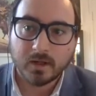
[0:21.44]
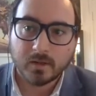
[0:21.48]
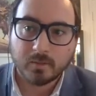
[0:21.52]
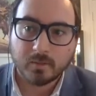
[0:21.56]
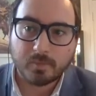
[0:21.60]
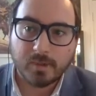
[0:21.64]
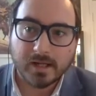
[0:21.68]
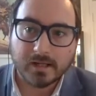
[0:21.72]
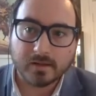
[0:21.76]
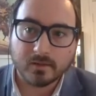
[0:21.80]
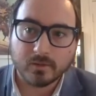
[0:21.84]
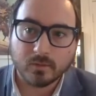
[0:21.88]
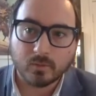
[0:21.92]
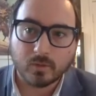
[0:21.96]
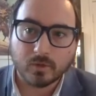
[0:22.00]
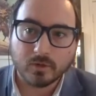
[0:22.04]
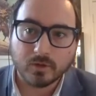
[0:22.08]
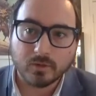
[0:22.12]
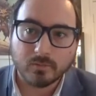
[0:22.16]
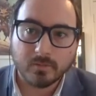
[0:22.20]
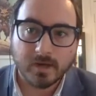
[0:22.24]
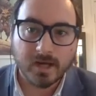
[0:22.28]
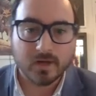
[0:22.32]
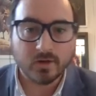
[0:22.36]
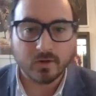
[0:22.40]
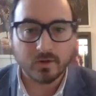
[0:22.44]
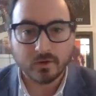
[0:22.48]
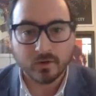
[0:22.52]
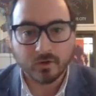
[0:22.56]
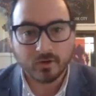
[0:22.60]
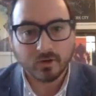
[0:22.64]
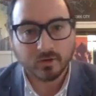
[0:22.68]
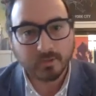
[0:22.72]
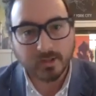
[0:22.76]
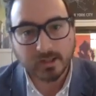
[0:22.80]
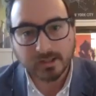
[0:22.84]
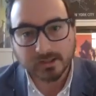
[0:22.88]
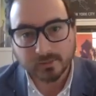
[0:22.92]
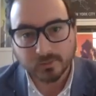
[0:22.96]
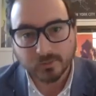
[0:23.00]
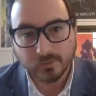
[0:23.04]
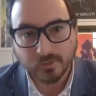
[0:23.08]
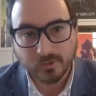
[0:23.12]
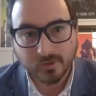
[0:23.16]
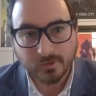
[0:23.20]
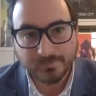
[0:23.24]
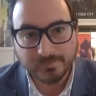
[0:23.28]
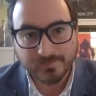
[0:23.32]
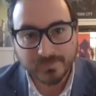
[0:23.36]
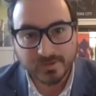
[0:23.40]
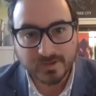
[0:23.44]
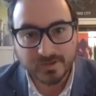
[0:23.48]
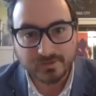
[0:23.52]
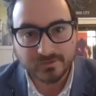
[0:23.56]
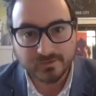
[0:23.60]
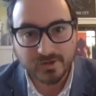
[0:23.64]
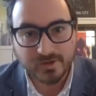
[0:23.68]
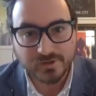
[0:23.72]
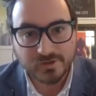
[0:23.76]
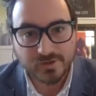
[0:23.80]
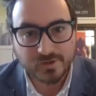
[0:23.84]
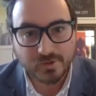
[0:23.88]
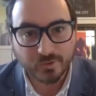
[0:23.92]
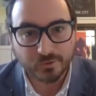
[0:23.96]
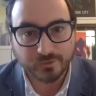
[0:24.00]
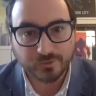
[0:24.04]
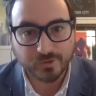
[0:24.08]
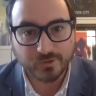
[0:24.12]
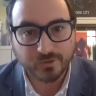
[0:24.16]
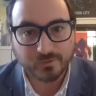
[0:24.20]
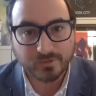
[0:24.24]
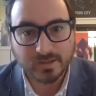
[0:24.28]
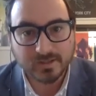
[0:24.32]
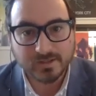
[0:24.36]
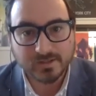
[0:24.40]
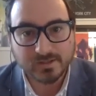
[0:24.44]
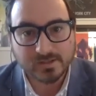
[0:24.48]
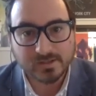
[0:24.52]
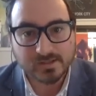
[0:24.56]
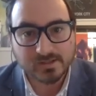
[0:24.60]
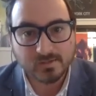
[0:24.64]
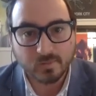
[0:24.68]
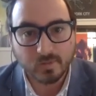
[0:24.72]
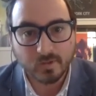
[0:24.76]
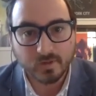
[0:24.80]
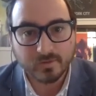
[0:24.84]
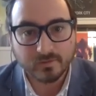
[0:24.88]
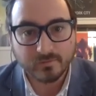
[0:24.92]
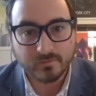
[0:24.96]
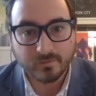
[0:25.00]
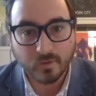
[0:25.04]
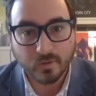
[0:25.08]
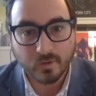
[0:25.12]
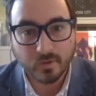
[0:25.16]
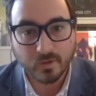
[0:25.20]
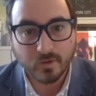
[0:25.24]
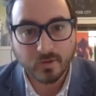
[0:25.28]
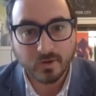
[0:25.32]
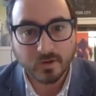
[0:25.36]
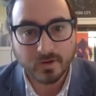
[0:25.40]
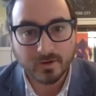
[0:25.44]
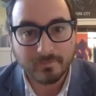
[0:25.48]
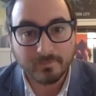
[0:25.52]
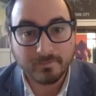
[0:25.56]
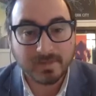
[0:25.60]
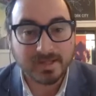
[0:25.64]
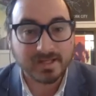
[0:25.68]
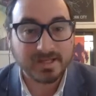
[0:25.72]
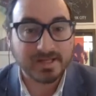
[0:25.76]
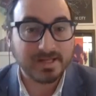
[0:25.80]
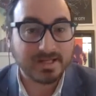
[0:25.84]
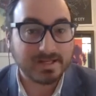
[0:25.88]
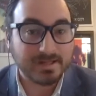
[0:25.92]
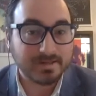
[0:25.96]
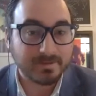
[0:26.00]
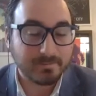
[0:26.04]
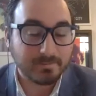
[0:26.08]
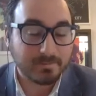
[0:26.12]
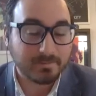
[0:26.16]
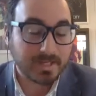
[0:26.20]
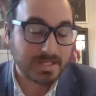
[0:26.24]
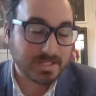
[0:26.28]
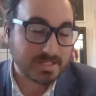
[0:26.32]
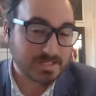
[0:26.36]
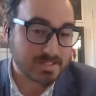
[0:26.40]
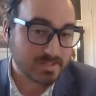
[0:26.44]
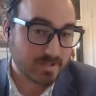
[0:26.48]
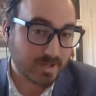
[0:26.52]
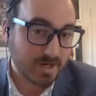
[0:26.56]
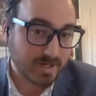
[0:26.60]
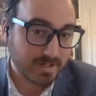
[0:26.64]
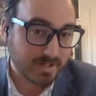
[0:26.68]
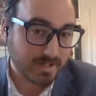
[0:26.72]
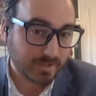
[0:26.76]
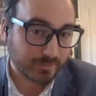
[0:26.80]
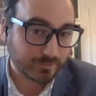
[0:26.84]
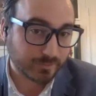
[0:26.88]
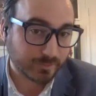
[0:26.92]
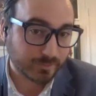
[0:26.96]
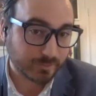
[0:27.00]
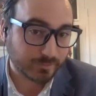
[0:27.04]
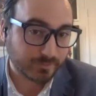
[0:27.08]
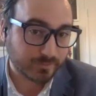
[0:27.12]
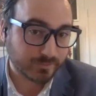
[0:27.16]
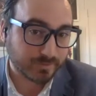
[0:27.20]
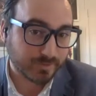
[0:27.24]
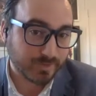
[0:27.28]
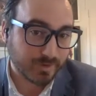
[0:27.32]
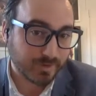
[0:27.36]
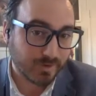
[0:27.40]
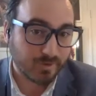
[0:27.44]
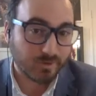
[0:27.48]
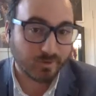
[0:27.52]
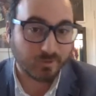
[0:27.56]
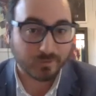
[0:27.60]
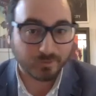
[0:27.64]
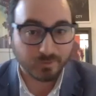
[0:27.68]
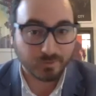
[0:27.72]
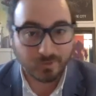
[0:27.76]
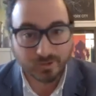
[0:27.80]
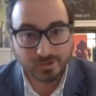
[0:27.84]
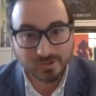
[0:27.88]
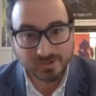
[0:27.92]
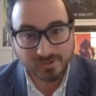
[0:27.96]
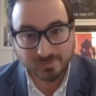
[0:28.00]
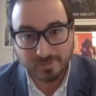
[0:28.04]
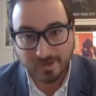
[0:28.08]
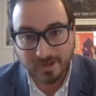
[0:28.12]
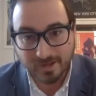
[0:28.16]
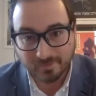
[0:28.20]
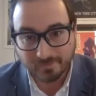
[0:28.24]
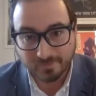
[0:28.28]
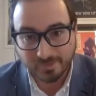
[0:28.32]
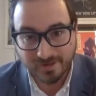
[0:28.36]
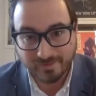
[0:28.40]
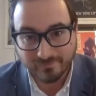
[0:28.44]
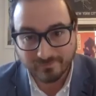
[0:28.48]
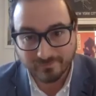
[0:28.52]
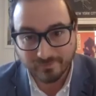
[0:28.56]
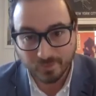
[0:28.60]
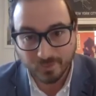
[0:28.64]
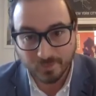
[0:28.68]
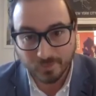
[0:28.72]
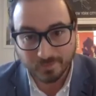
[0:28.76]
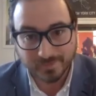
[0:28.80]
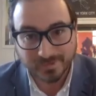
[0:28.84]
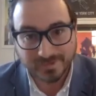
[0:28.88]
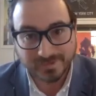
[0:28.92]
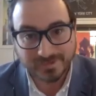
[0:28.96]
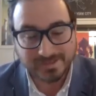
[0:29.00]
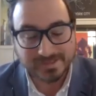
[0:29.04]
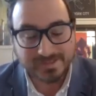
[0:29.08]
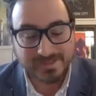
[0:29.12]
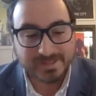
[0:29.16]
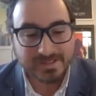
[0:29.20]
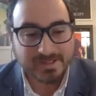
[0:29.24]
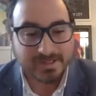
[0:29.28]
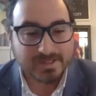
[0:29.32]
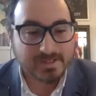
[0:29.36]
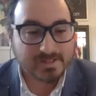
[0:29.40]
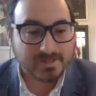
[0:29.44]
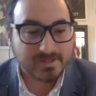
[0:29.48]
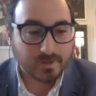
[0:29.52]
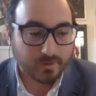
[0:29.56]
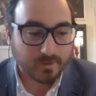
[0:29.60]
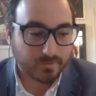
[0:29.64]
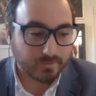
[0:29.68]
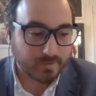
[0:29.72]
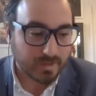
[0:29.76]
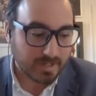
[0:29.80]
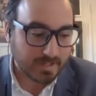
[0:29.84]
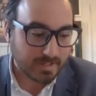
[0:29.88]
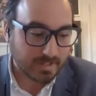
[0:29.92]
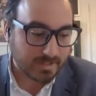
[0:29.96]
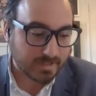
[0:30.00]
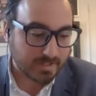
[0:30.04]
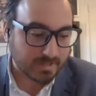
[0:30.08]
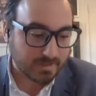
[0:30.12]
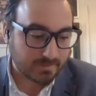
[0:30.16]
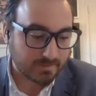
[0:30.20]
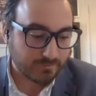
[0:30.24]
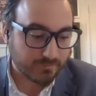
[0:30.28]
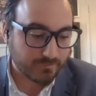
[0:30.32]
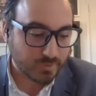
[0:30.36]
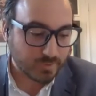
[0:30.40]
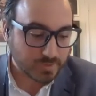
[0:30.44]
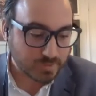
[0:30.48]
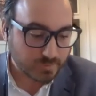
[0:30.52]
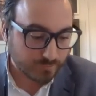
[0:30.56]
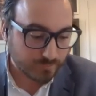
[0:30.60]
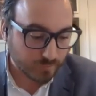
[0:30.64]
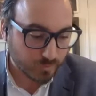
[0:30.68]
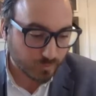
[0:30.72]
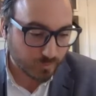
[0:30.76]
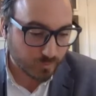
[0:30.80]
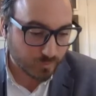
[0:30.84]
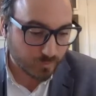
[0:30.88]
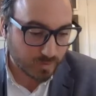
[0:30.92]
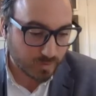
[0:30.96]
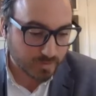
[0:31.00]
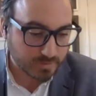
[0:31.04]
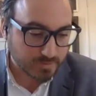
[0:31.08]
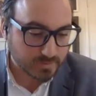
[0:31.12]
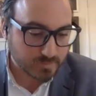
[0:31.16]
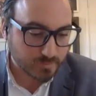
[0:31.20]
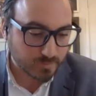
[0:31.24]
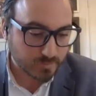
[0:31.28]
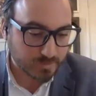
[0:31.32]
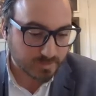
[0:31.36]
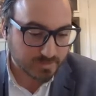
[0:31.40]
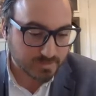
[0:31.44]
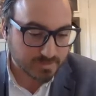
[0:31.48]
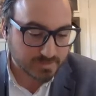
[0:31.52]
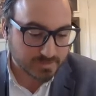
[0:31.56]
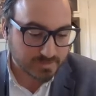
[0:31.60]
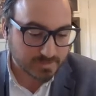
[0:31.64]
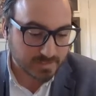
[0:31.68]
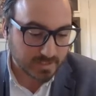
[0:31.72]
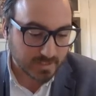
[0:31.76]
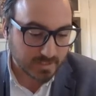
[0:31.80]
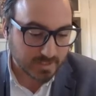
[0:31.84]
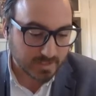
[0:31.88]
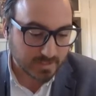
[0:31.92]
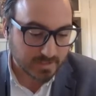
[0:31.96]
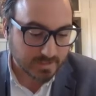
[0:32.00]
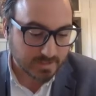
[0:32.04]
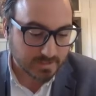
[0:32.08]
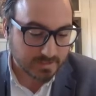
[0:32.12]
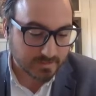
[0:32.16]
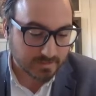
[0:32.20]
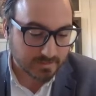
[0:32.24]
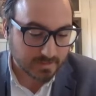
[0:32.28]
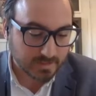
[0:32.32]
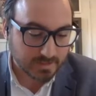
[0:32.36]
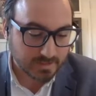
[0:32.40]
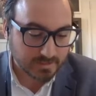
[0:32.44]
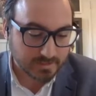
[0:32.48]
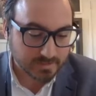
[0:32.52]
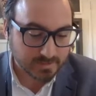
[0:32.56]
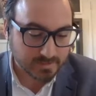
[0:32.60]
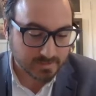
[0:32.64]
But what you may not know about Liora is that she also runs one of her many, many side hustles on the Rocketspark platform. So first of all, I just wanted to say that